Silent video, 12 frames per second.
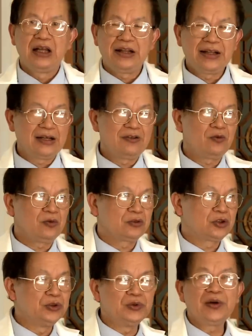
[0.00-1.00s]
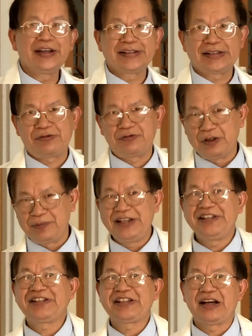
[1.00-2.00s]
Another two is from
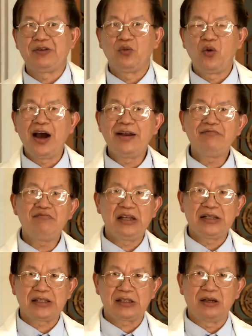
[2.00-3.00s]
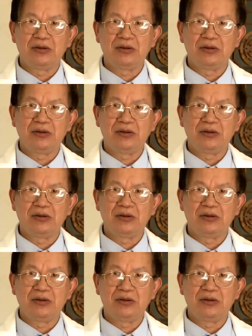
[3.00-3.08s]
inside. One is